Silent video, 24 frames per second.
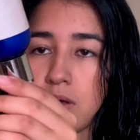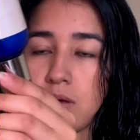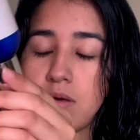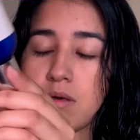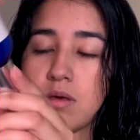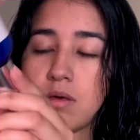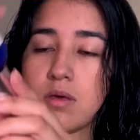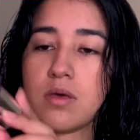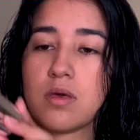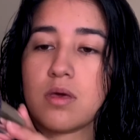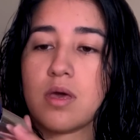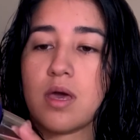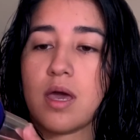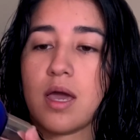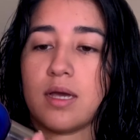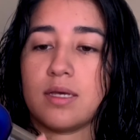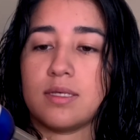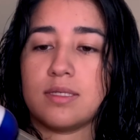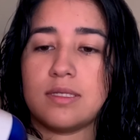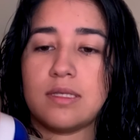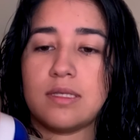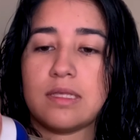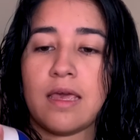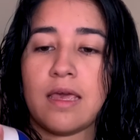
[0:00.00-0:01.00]

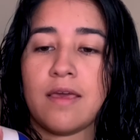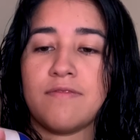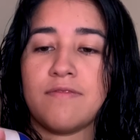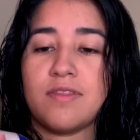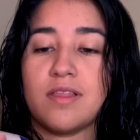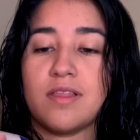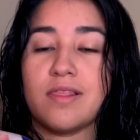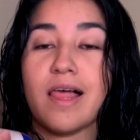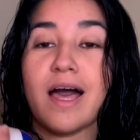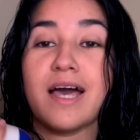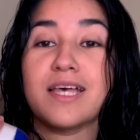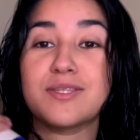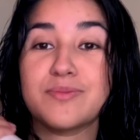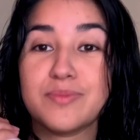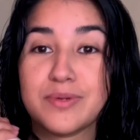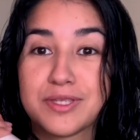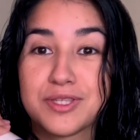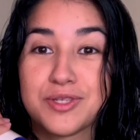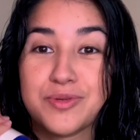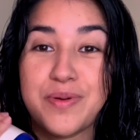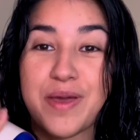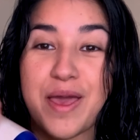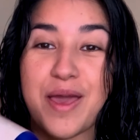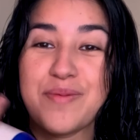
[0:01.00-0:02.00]
Saved the last bit to
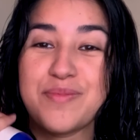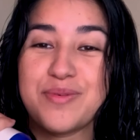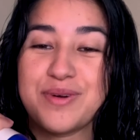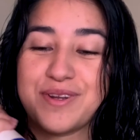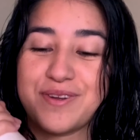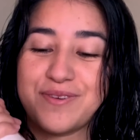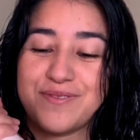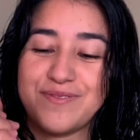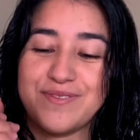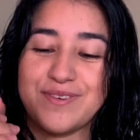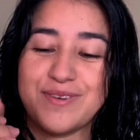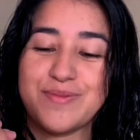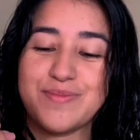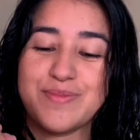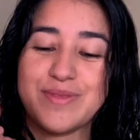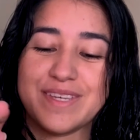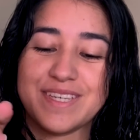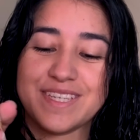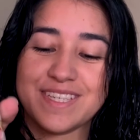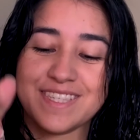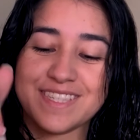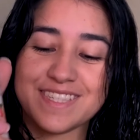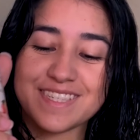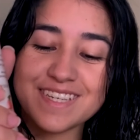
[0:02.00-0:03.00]
be put from
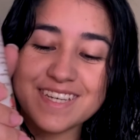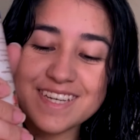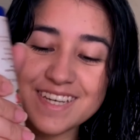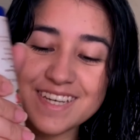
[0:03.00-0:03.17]
this.